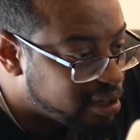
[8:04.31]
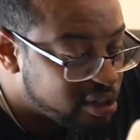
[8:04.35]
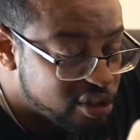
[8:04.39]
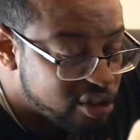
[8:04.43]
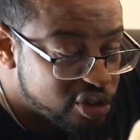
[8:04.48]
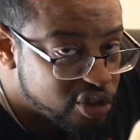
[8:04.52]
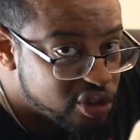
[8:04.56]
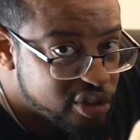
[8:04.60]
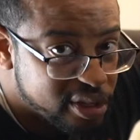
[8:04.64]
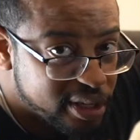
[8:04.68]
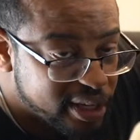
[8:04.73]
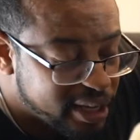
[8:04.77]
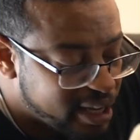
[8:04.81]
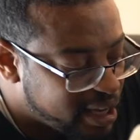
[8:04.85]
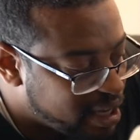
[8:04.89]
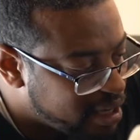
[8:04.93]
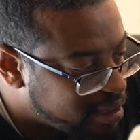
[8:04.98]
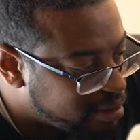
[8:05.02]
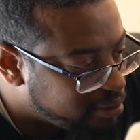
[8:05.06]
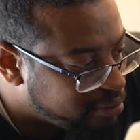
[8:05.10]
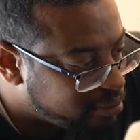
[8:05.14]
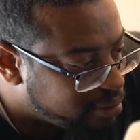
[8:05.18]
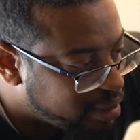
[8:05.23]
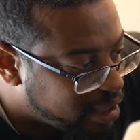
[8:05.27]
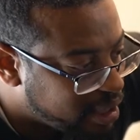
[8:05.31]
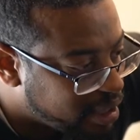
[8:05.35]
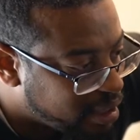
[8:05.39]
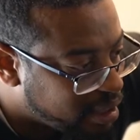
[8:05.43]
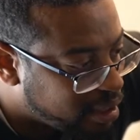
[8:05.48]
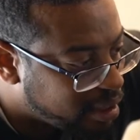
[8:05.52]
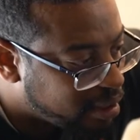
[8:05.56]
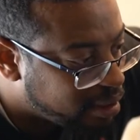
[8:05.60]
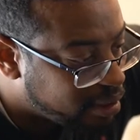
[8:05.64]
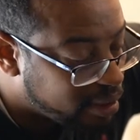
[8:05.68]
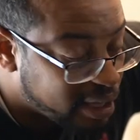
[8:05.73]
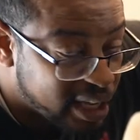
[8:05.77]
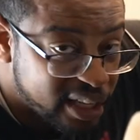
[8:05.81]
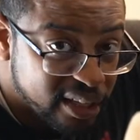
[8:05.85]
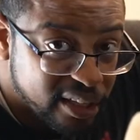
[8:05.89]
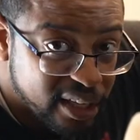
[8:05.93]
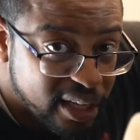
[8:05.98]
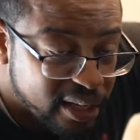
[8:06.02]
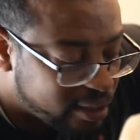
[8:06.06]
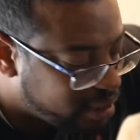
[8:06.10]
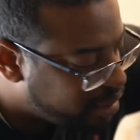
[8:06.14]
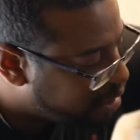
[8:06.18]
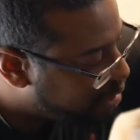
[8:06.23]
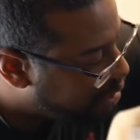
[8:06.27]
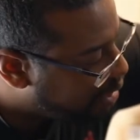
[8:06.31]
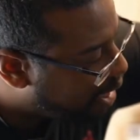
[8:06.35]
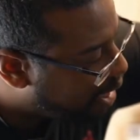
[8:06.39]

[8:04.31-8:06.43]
You just need an inlet and